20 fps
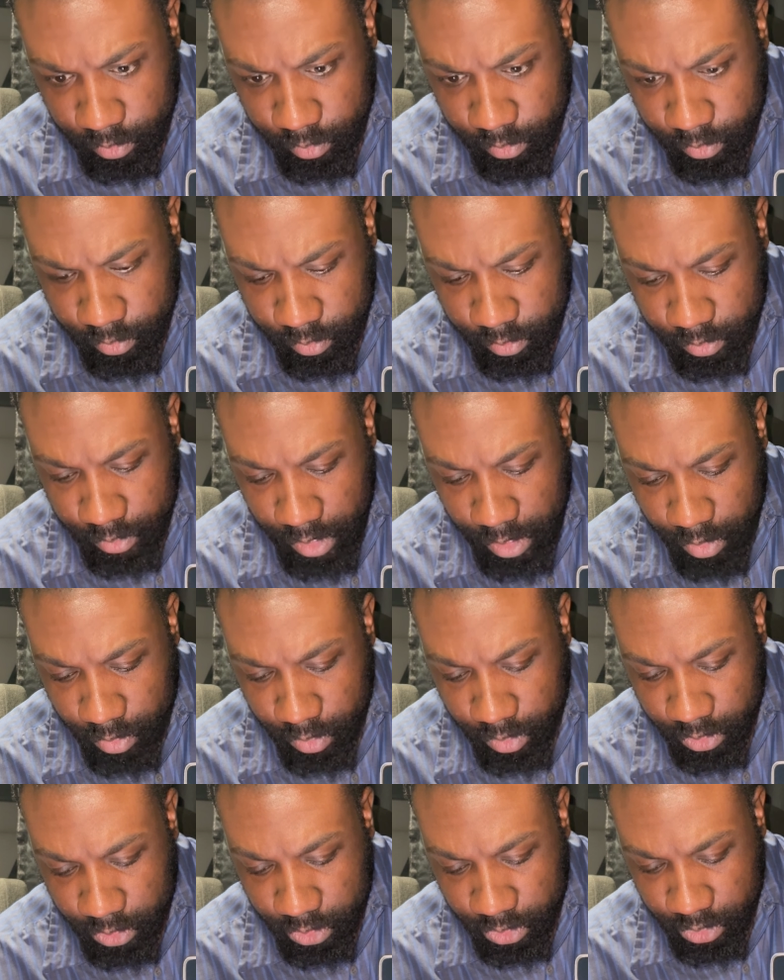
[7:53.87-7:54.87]

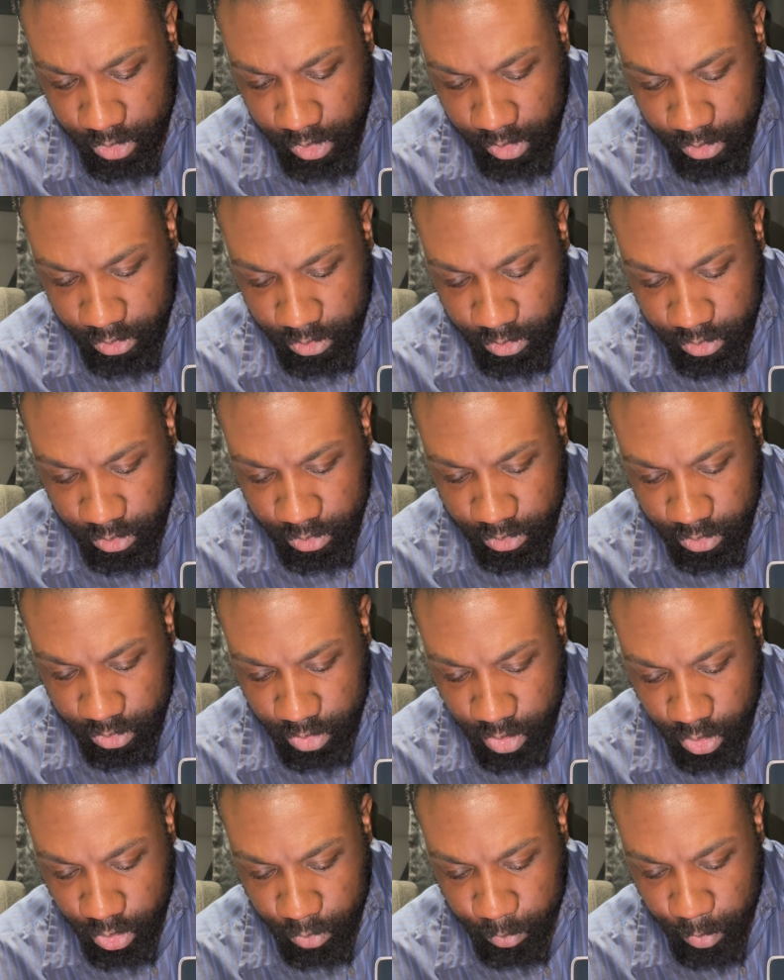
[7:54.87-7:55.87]
Sound Exchange in the
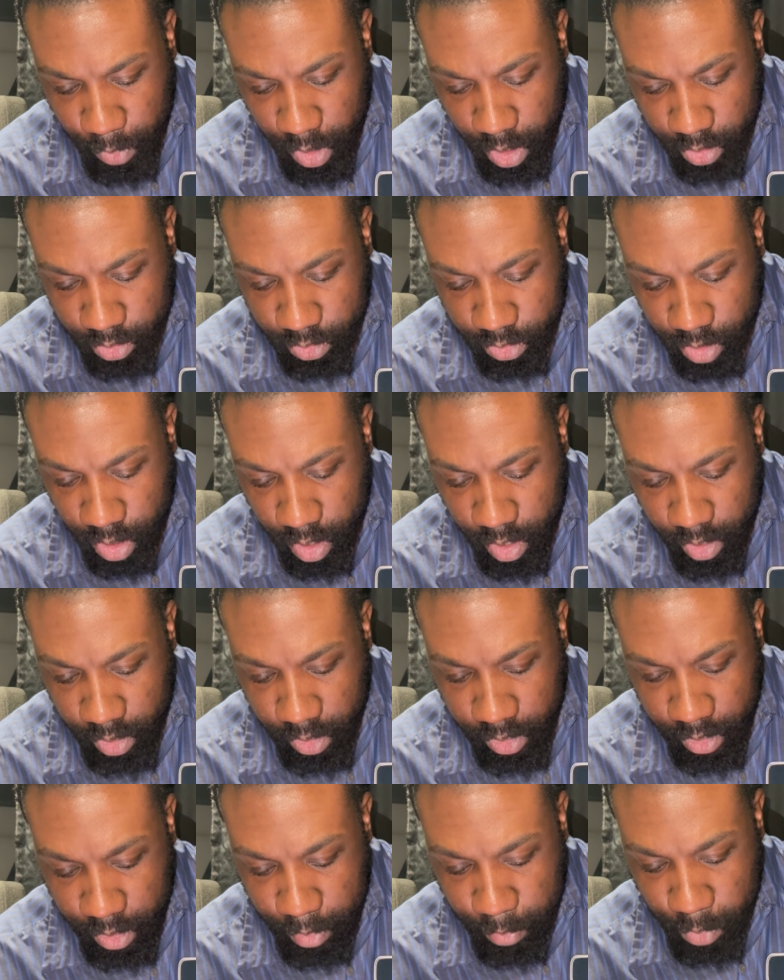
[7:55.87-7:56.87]
search bar. Sorry
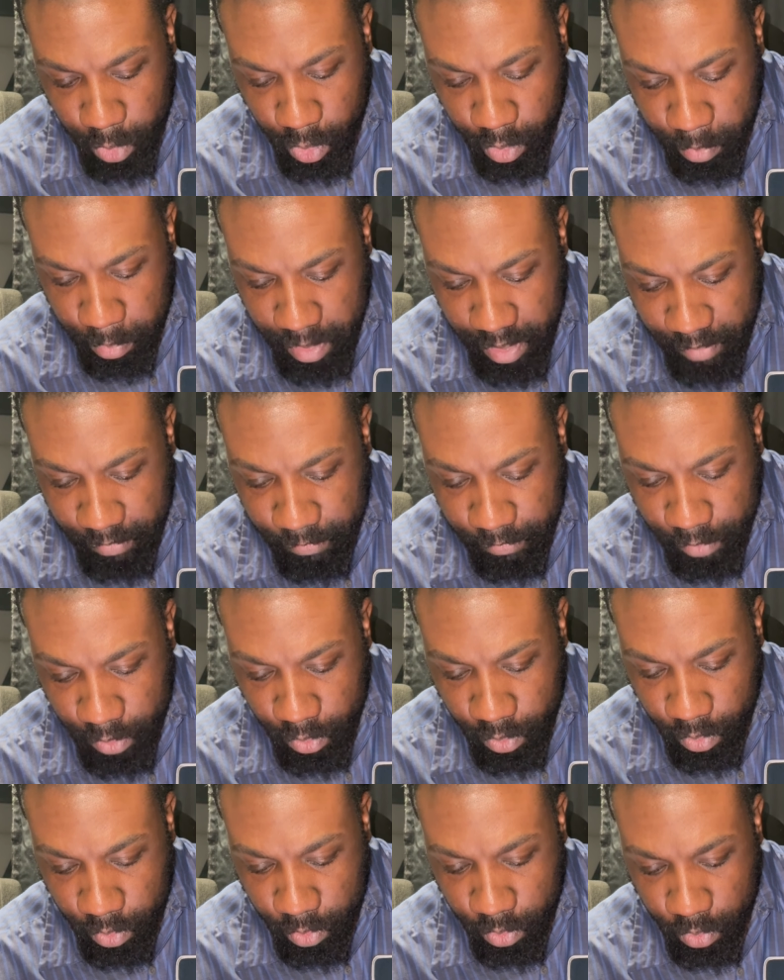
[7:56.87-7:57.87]
that I'm on my
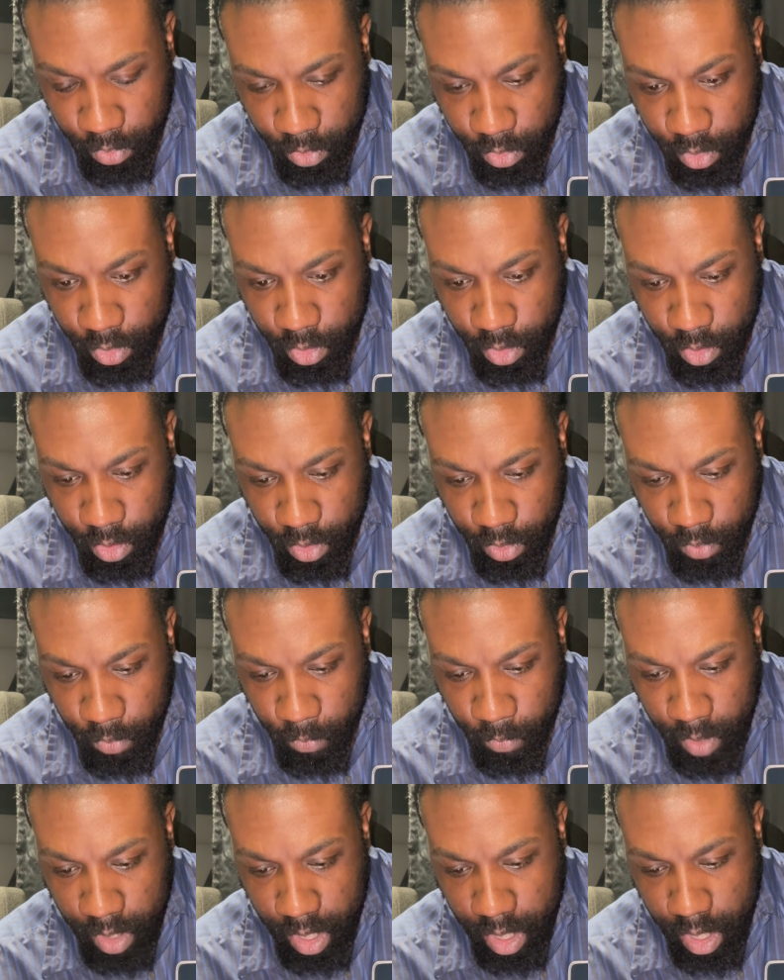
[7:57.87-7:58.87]
phone
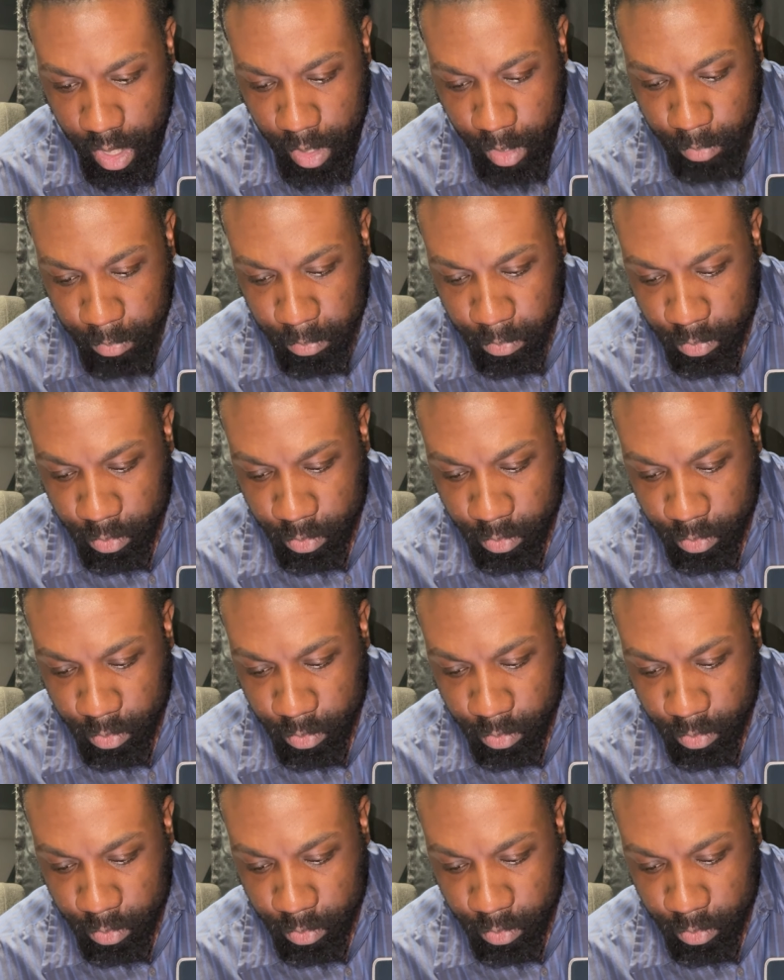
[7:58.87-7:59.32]
while I'm